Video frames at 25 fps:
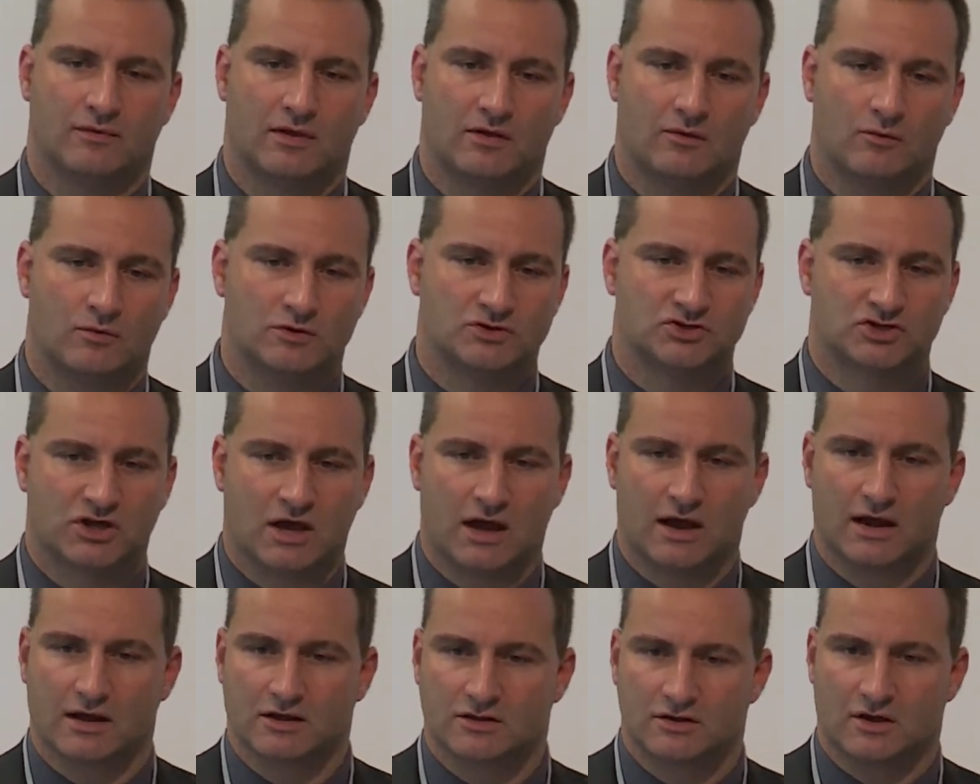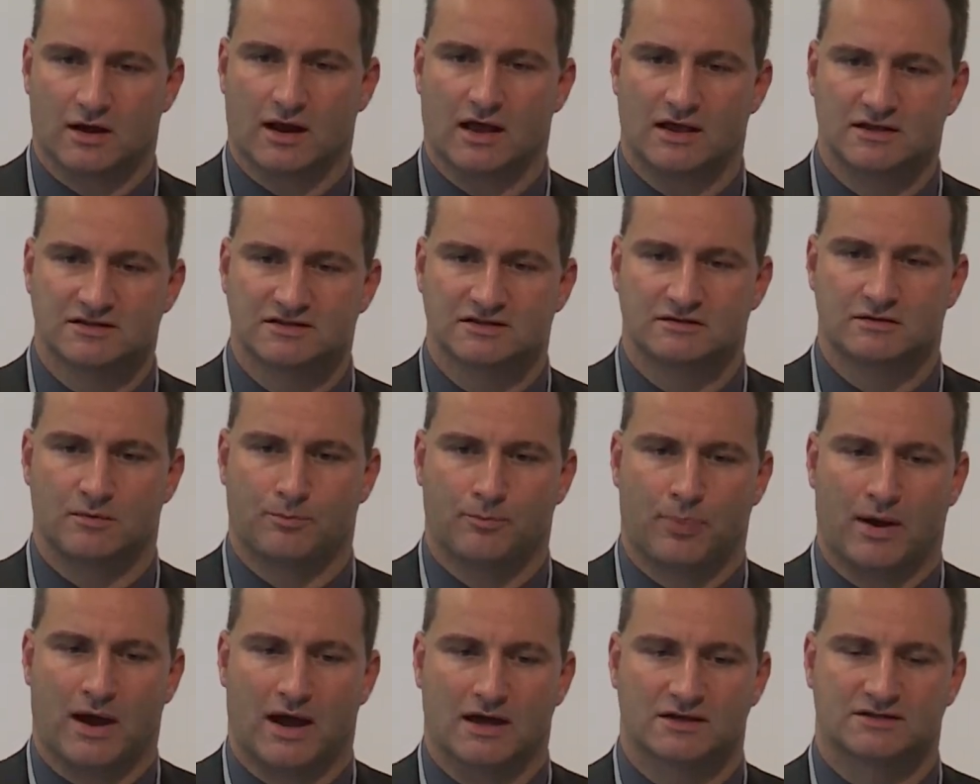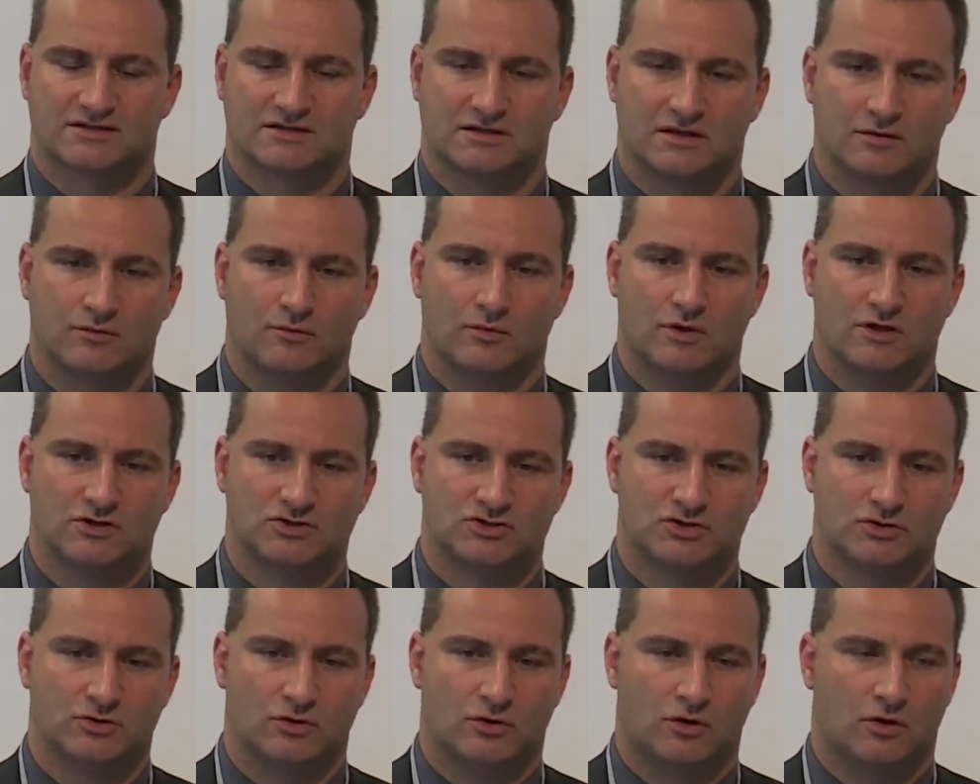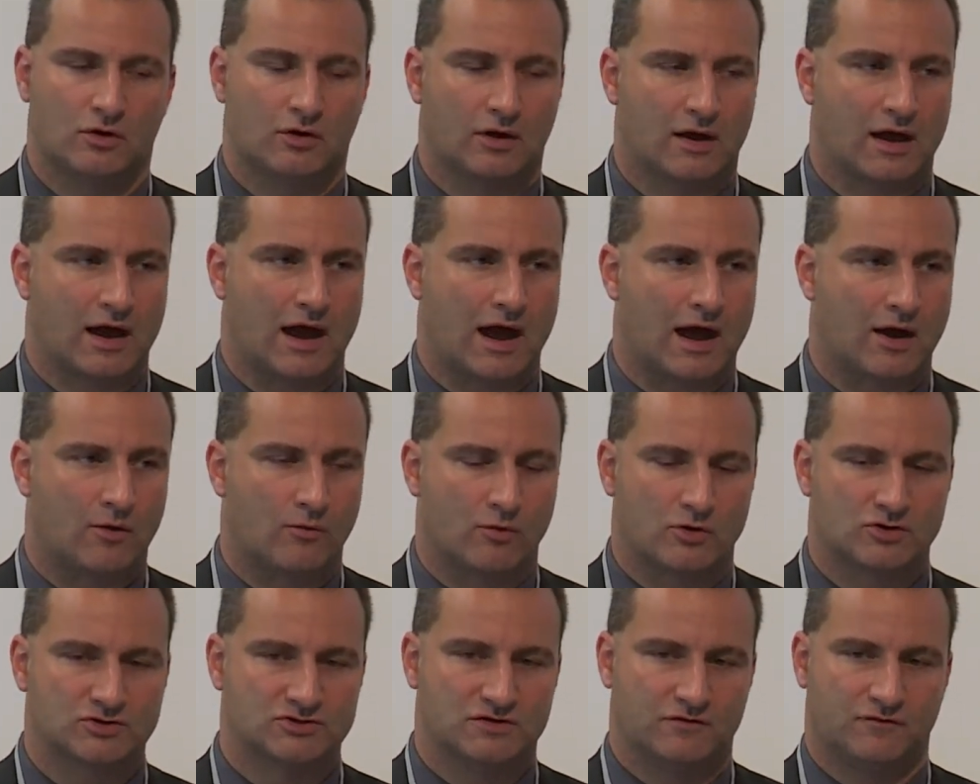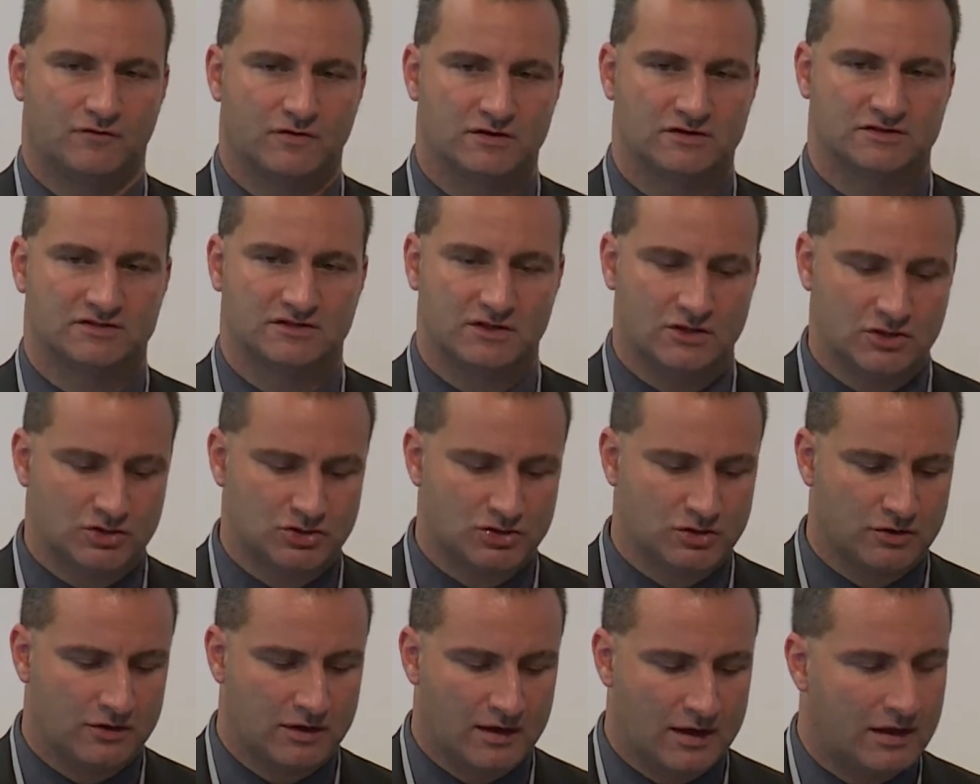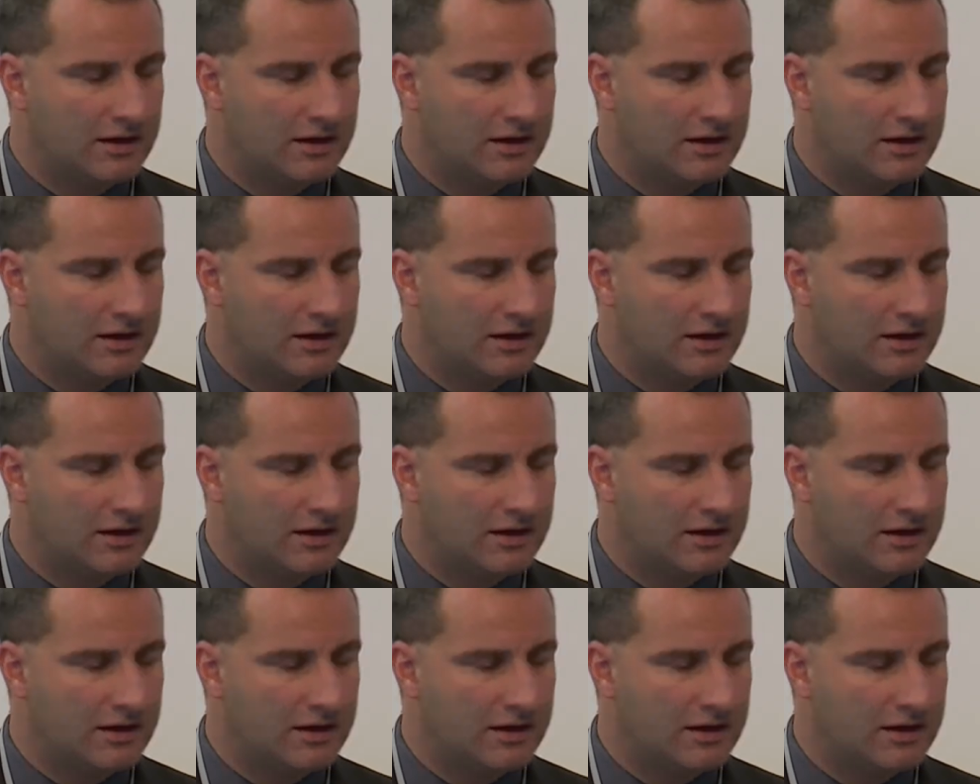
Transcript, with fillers: which characterized the past, in which you know, car was the first issue,